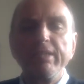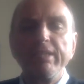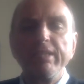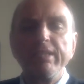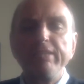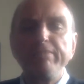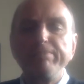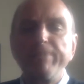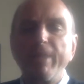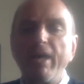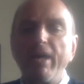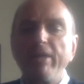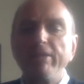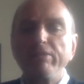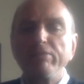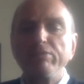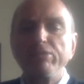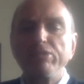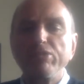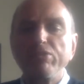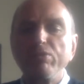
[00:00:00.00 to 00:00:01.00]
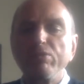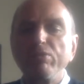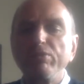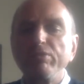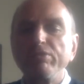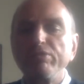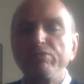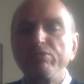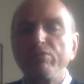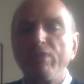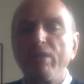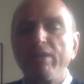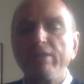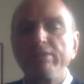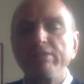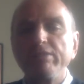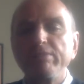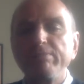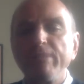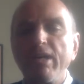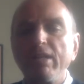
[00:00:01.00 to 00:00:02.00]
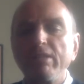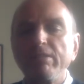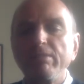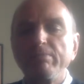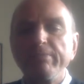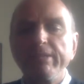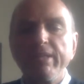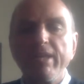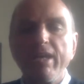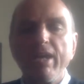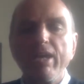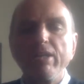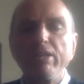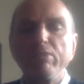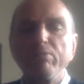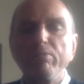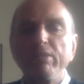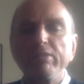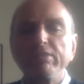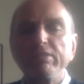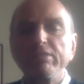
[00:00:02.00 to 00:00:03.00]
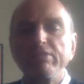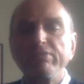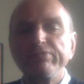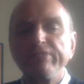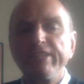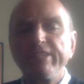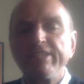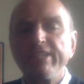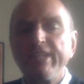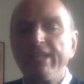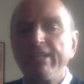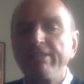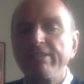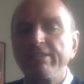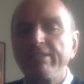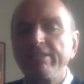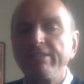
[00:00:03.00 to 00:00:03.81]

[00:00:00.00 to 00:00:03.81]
His partner was short and squat and smiled at me only once his friend had.